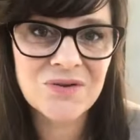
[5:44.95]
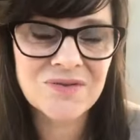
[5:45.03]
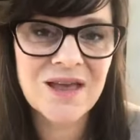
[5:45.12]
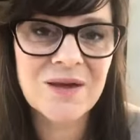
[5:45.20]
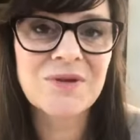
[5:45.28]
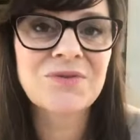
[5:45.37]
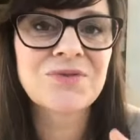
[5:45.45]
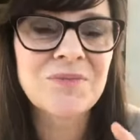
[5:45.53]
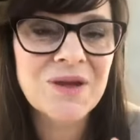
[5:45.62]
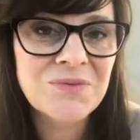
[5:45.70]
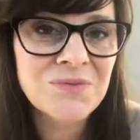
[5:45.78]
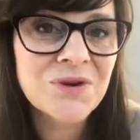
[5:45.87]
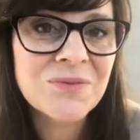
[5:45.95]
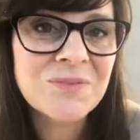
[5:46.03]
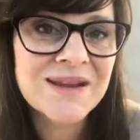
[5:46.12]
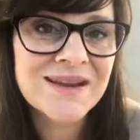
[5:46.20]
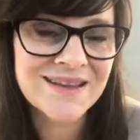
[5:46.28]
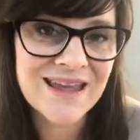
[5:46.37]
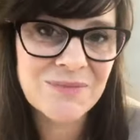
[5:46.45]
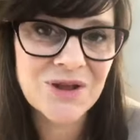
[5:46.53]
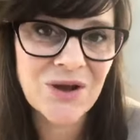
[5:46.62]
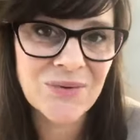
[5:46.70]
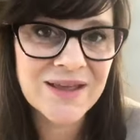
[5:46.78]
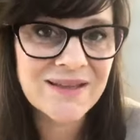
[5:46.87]
I was coming from and wanted me to keep
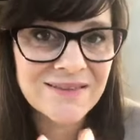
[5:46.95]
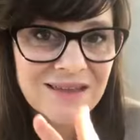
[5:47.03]
going,